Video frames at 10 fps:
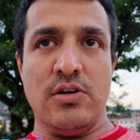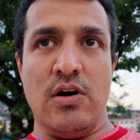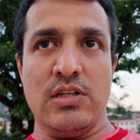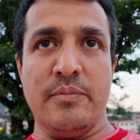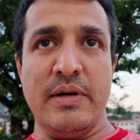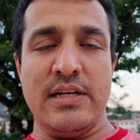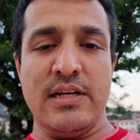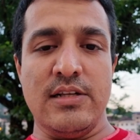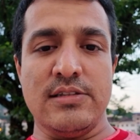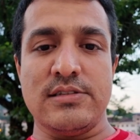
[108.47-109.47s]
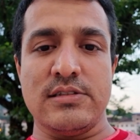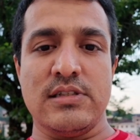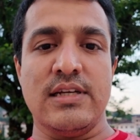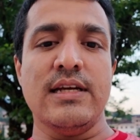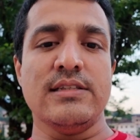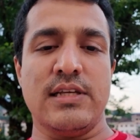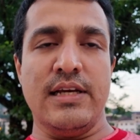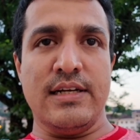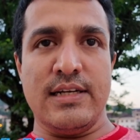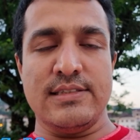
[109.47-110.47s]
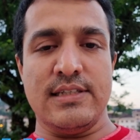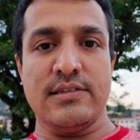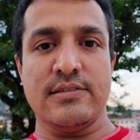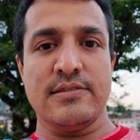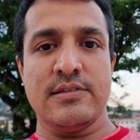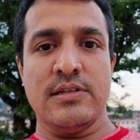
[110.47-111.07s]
or the materials is increasing.